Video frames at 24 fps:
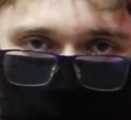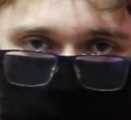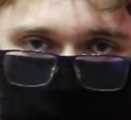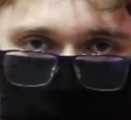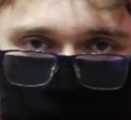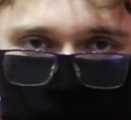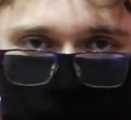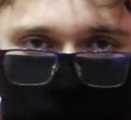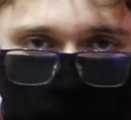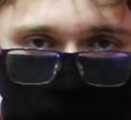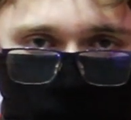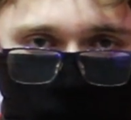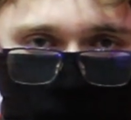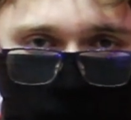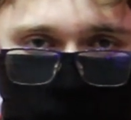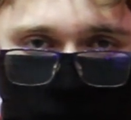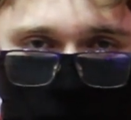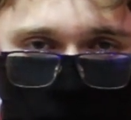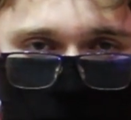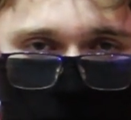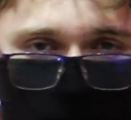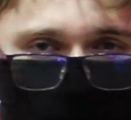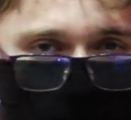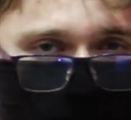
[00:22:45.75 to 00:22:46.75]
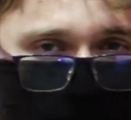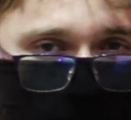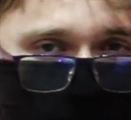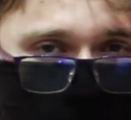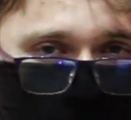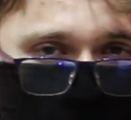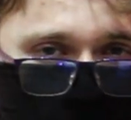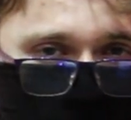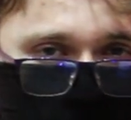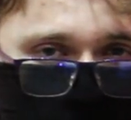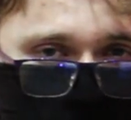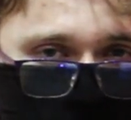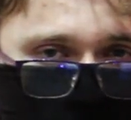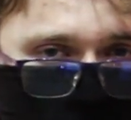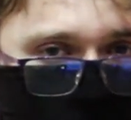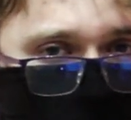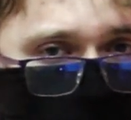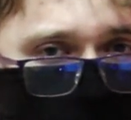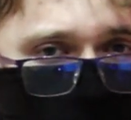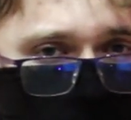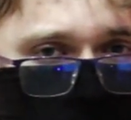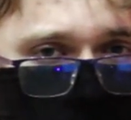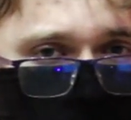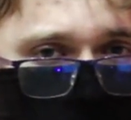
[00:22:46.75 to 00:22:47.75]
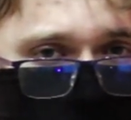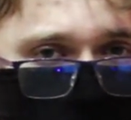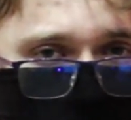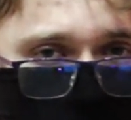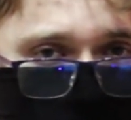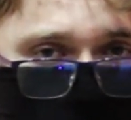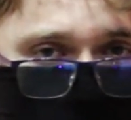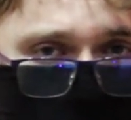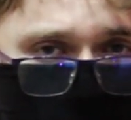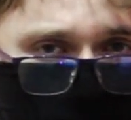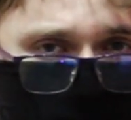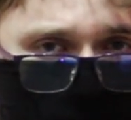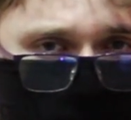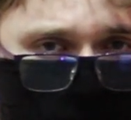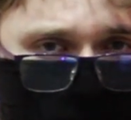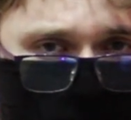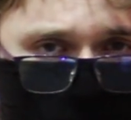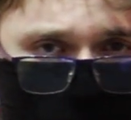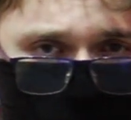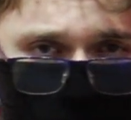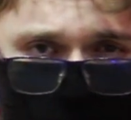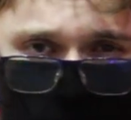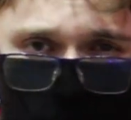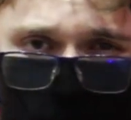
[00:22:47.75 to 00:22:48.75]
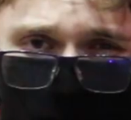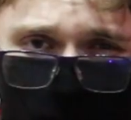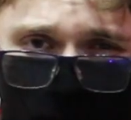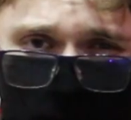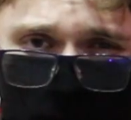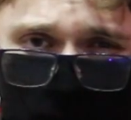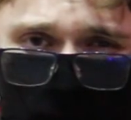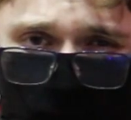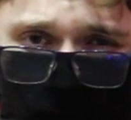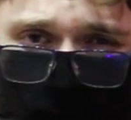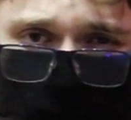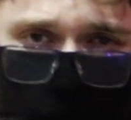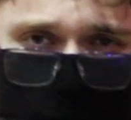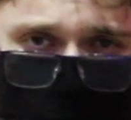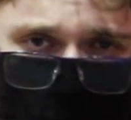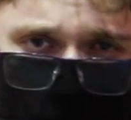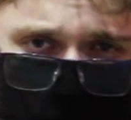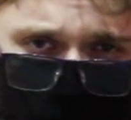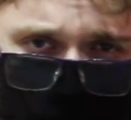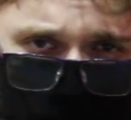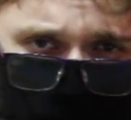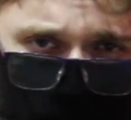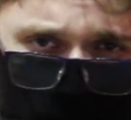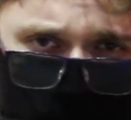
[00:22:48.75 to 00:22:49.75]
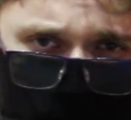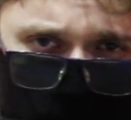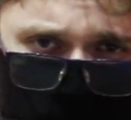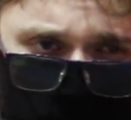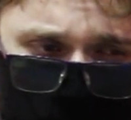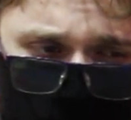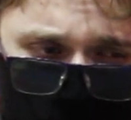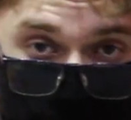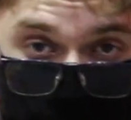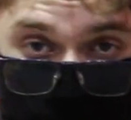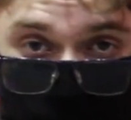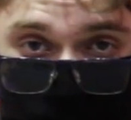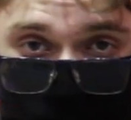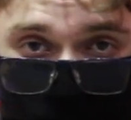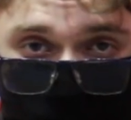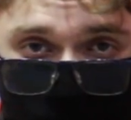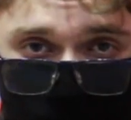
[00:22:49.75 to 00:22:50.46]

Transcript: in circa 2013 or 2014 by the